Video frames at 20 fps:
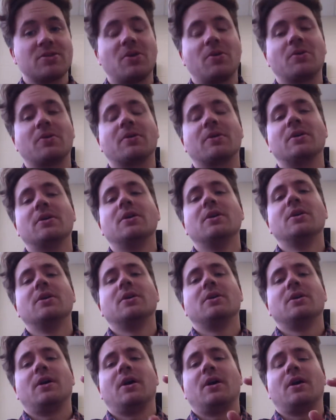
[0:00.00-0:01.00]
owner
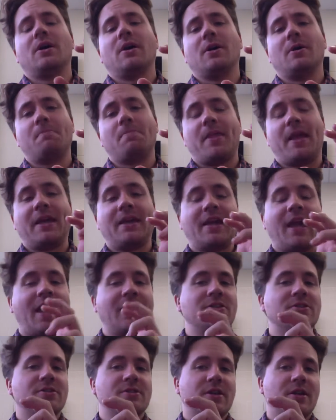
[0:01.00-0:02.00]

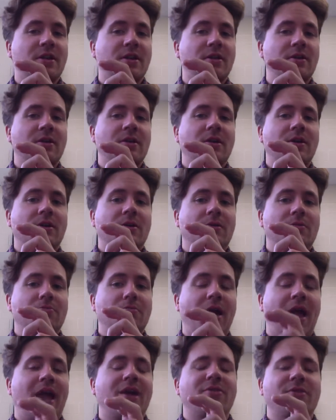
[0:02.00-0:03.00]
engages in
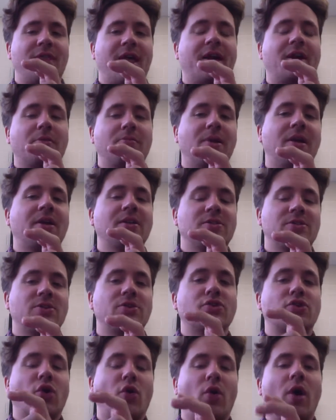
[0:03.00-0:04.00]
behavior that could be
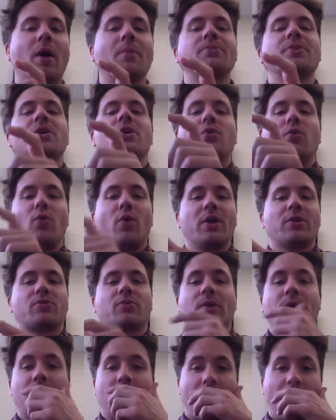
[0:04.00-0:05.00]
considered corrupt with
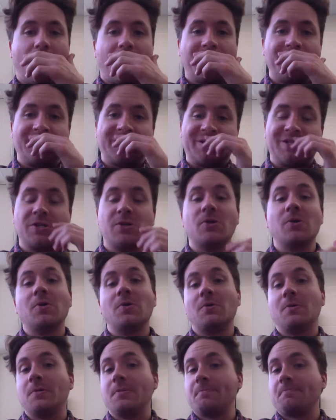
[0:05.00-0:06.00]
regards
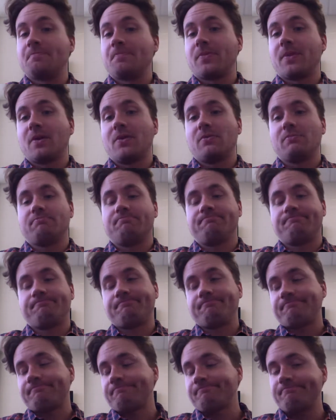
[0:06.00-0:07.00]
to,
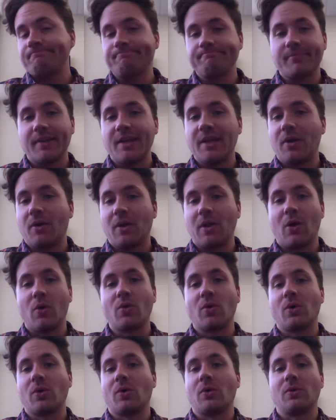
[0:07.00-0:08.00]
you know, a
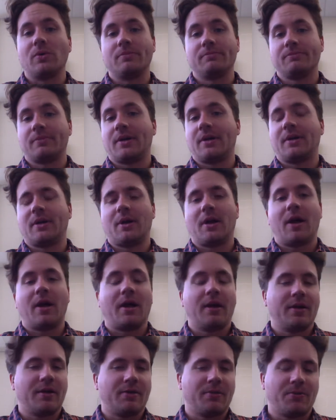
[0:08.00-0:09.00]
local,
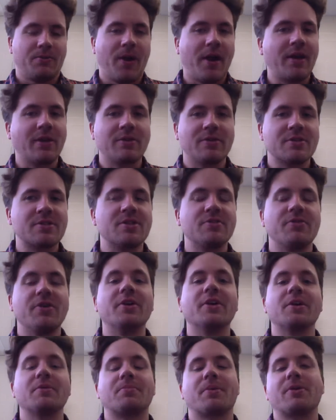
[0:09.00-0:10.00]
a regular
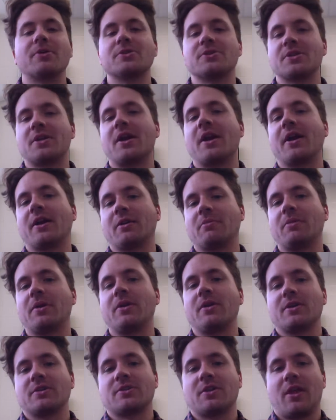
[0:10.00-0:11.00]
civilian person in a
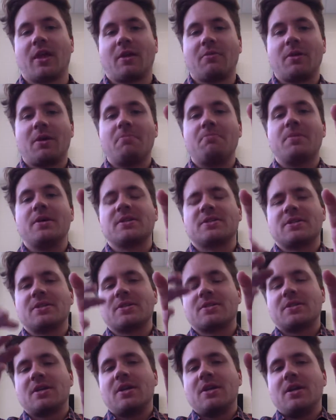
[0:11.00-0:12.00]
community. So it could be a
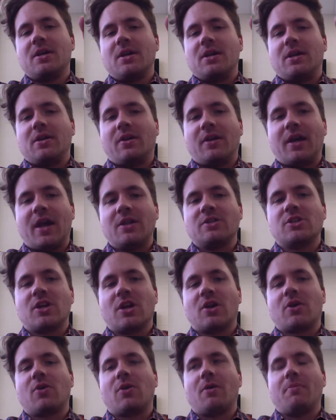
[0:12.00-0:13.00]
business engaging
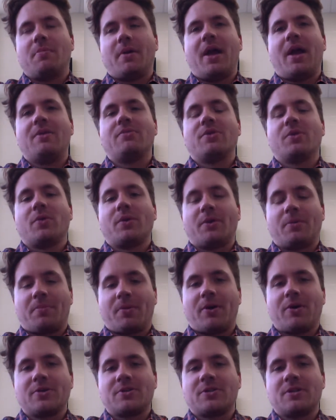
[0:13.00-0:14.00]
in corrupt behavior with a
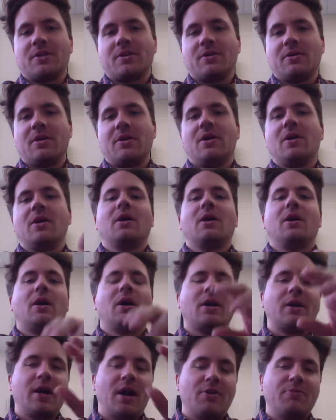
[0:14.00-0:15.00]
person,
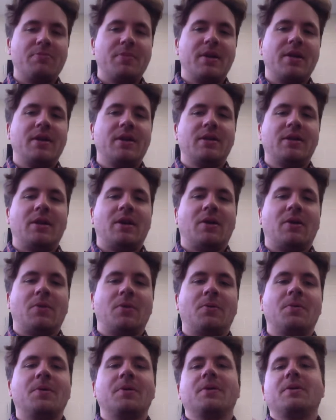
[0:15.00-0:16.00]
a government, you
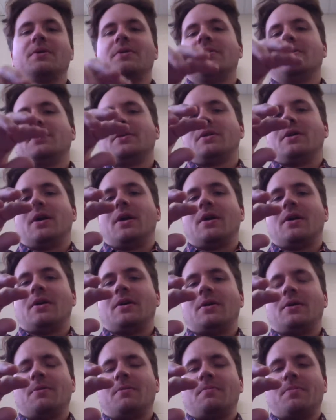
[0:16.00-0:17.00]
know,
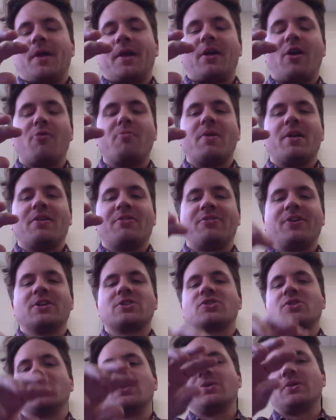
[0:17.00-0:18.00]
a government
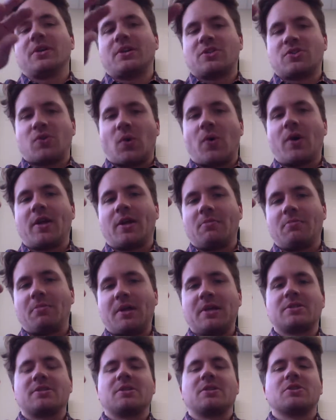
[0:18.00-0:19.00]
official extorting a
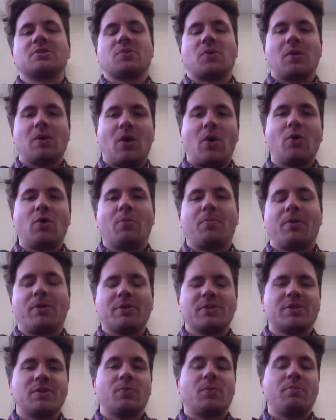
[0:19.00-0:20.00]
business or a local
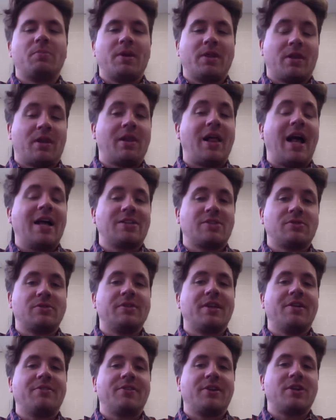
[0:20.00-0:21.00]
person would be the classical
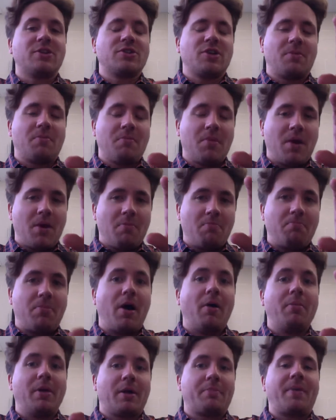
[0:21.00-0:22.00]
definition.
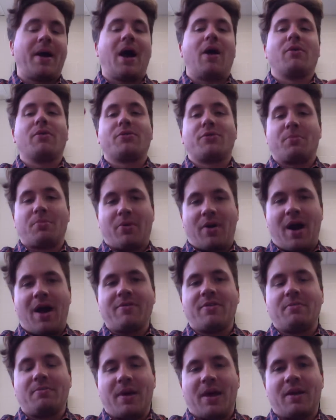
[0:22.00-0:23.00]
Public power for
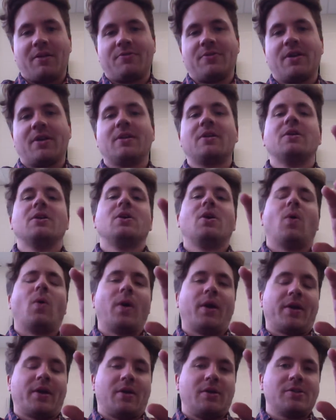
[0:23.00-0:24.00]
private benefit, or it
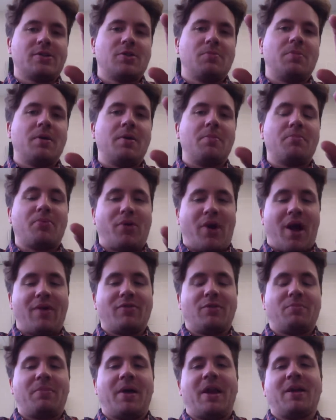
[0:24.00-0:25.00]
could also be
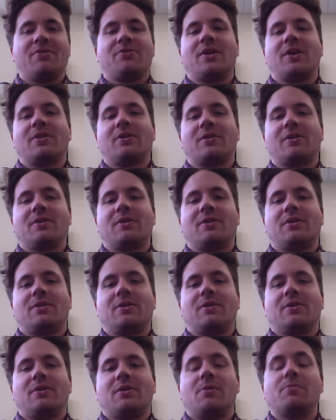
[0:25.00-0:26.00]
private benefit,
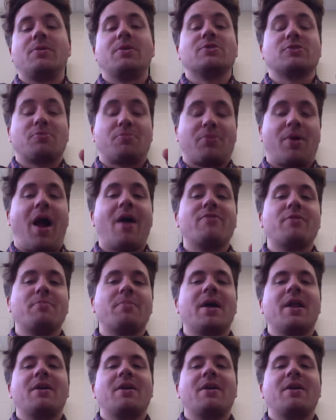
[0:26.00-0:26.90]
abuse of private